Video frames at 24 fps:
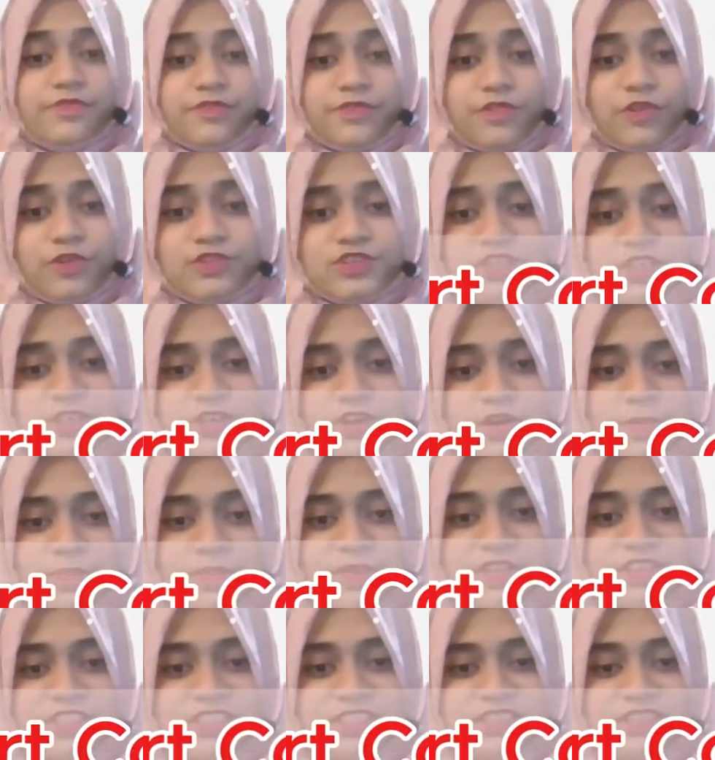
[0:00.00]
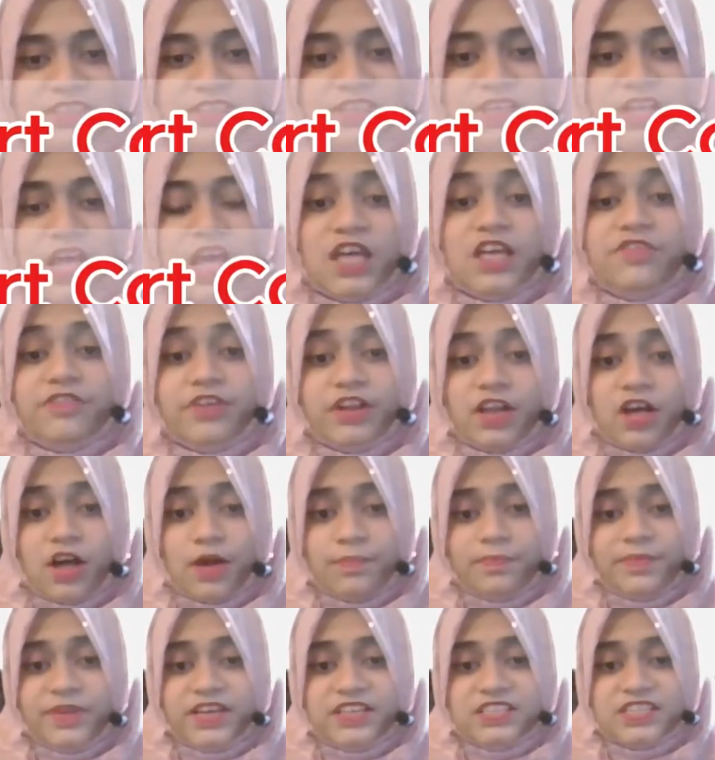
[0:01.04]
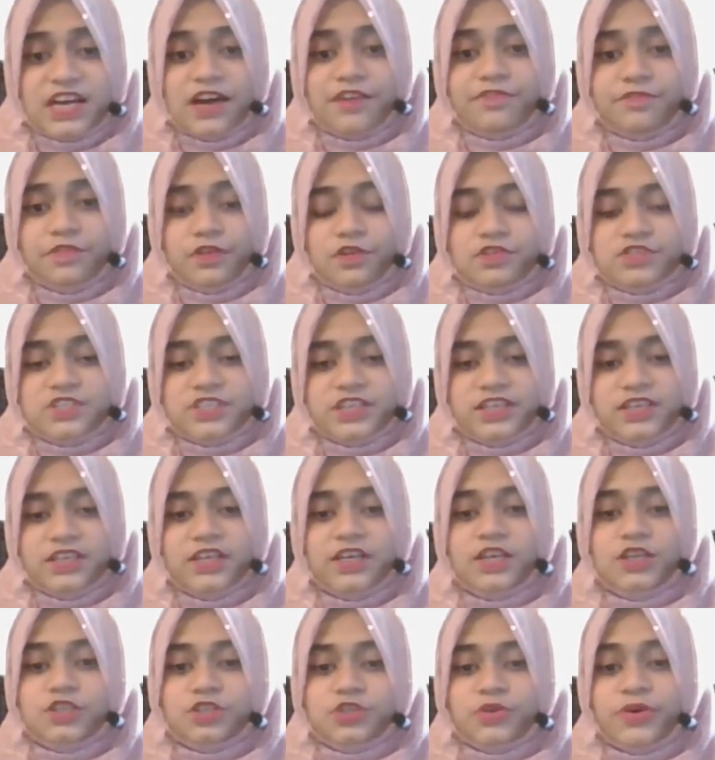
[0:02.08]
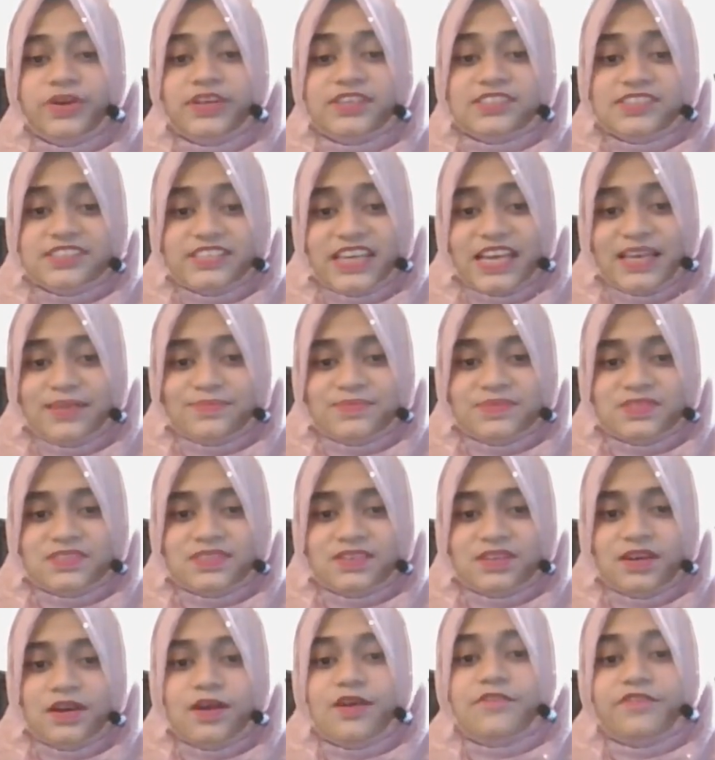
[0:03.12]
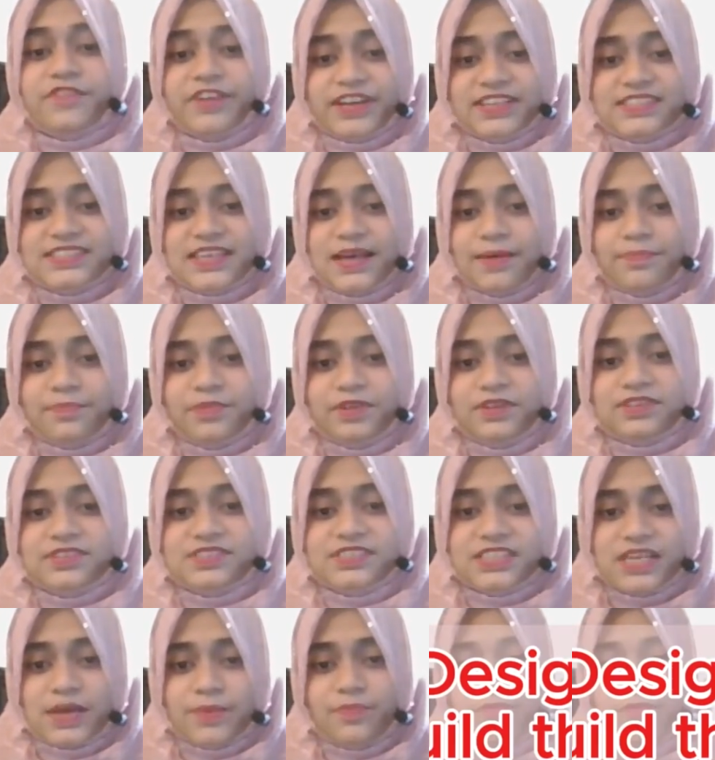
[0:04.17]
flowchart completion. You will complete a flowchart showing steps. For example, step